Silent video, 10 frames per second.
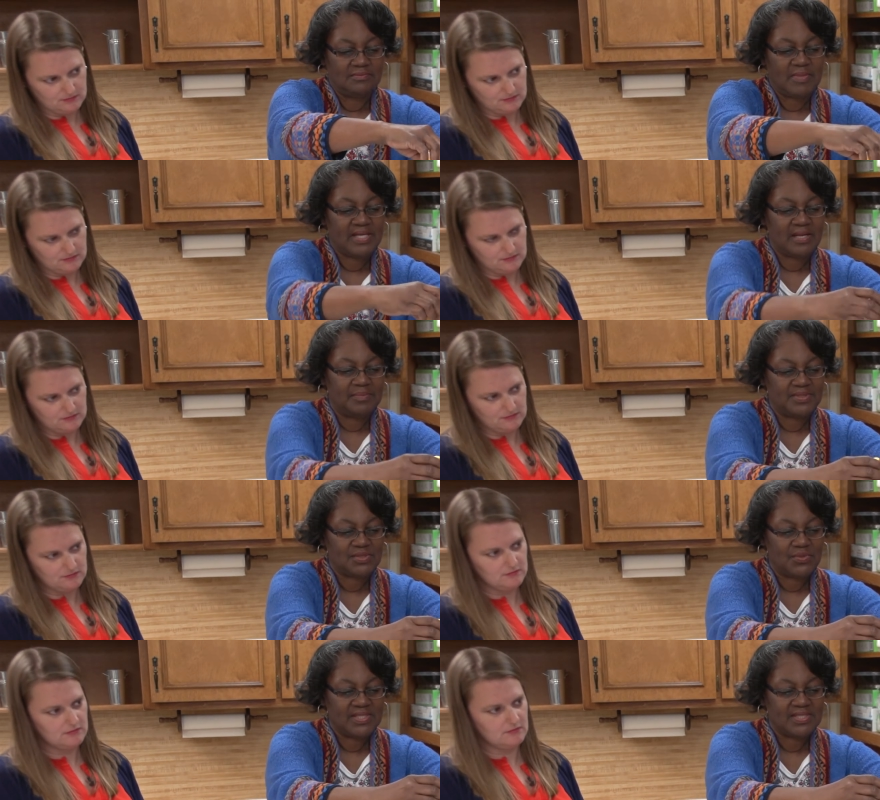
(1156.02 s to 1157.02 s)
Speaker 1: Might not be
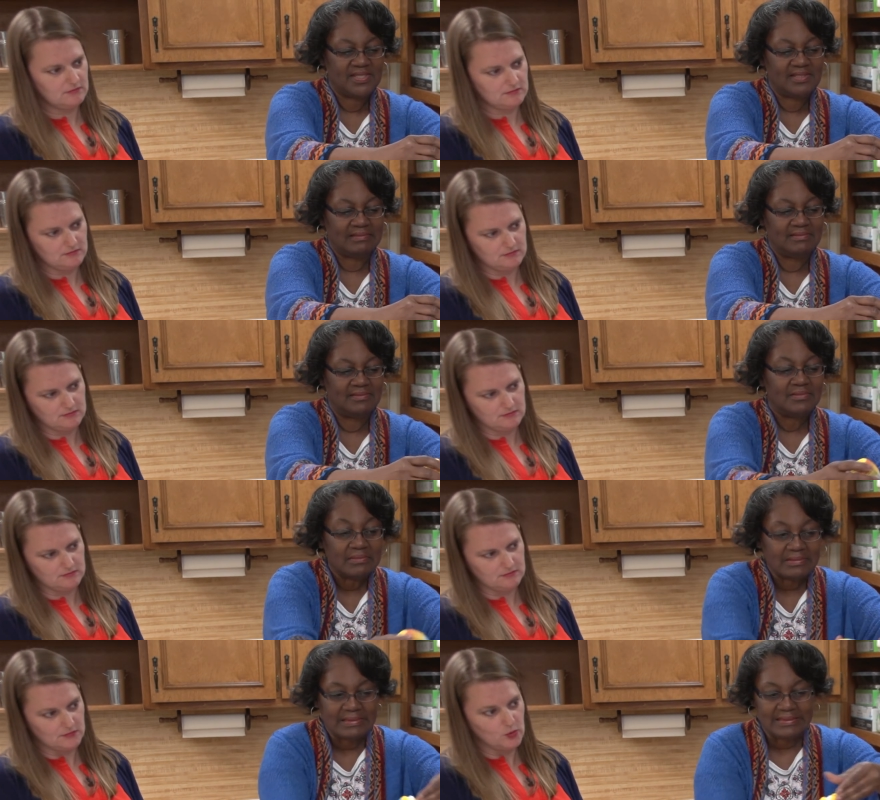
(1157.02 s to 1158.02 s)
squeezing it.
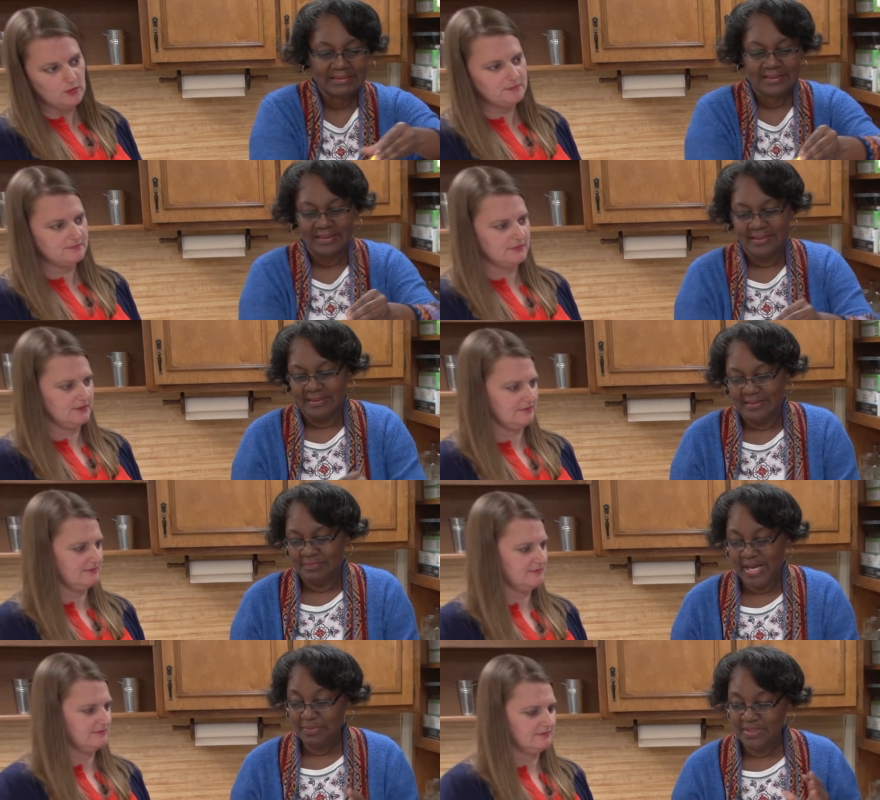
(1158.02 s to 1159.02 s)
Well, oh.
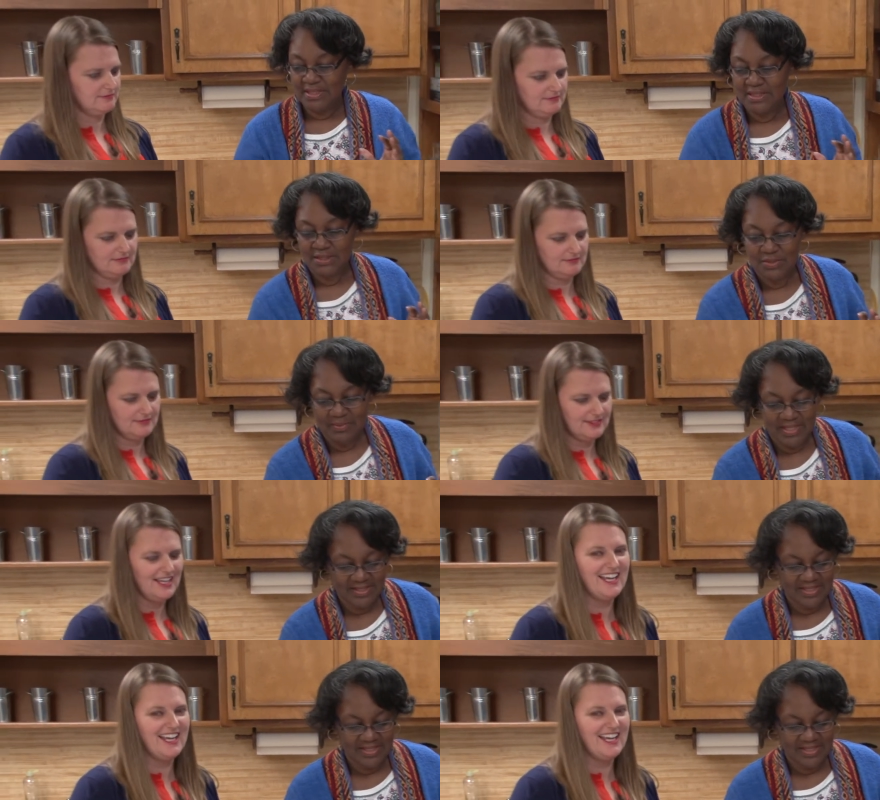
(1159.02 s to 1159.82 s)
might put a little too much in.